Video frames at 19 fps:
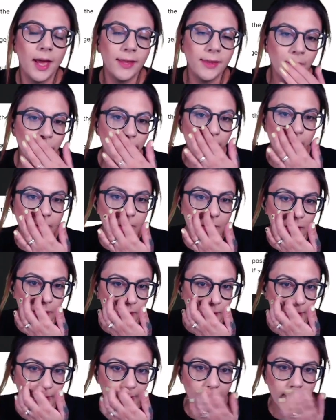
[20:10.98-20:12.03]
then what we
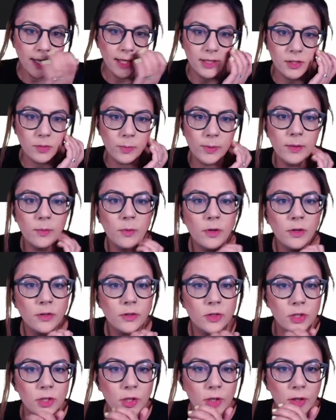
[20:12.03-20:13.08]
do is we
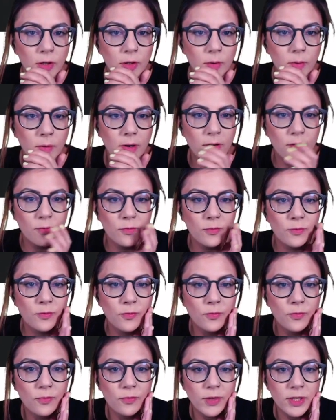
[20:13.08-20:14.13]
want to
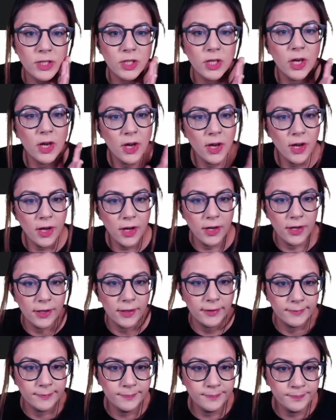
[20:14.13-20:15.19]

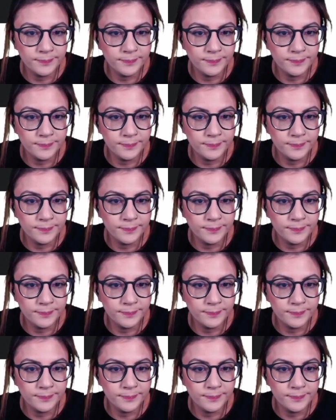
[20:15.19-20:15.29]
return